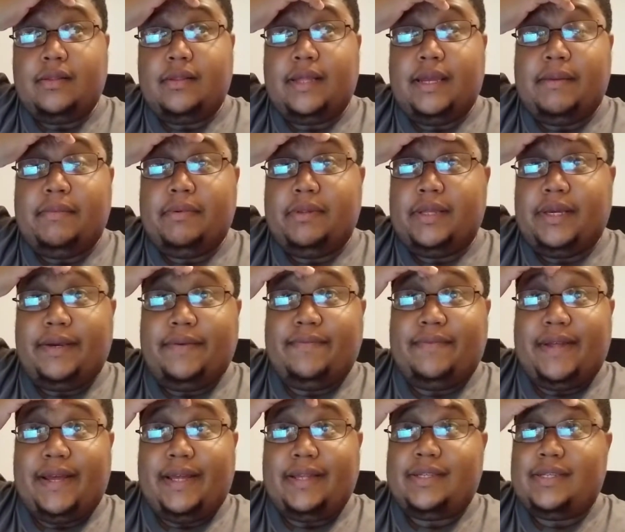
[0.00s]
they
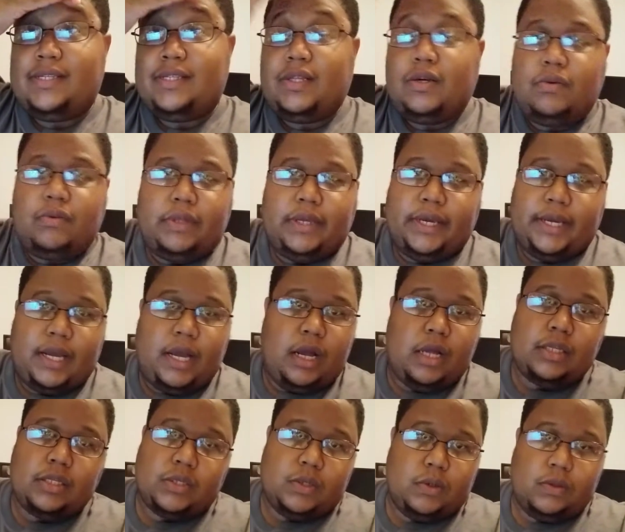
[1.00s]
believe that slowly
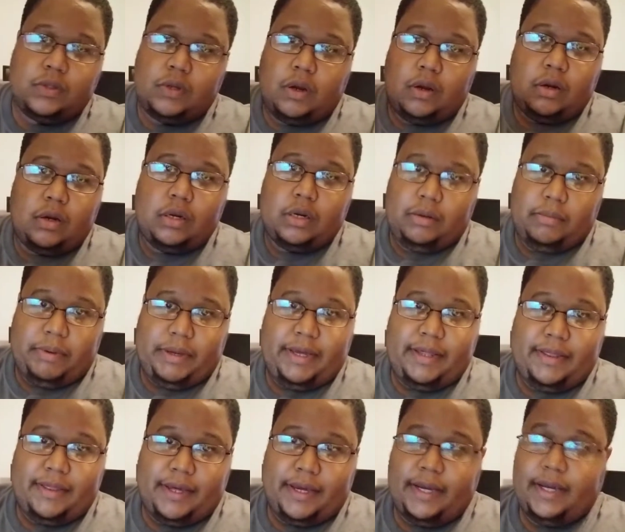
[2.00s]
consoles aren't going to be
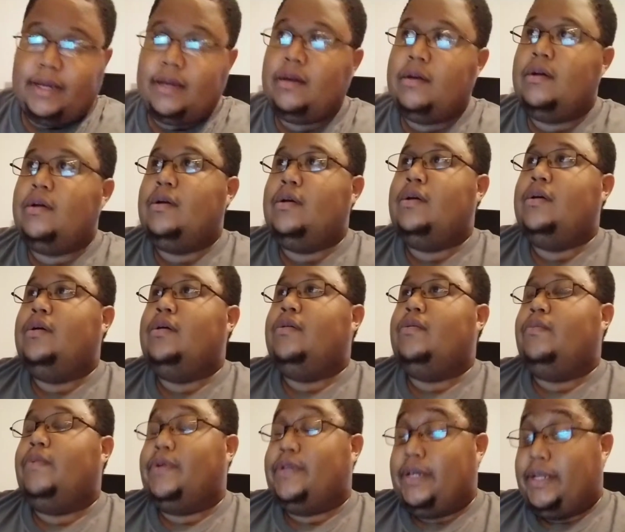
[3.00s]
a thing,
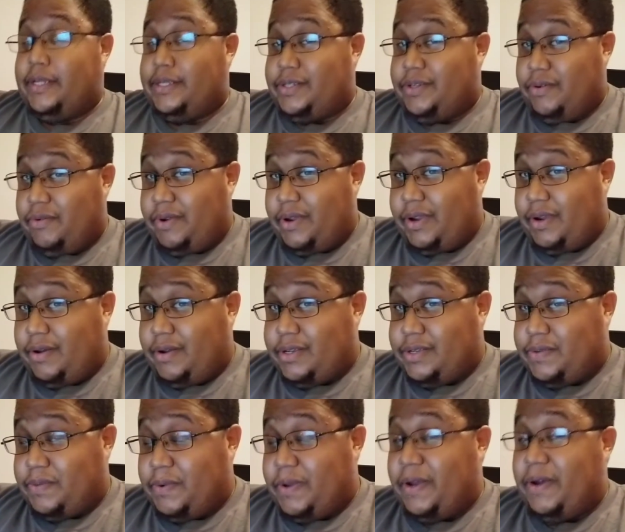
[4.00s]
which I disagree on
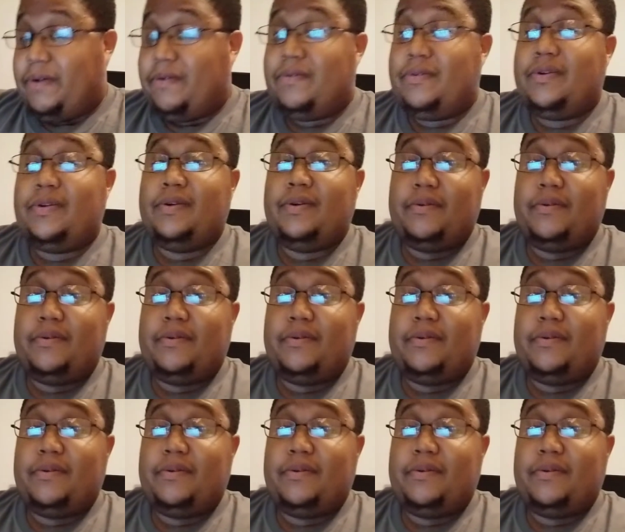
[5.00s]
as well.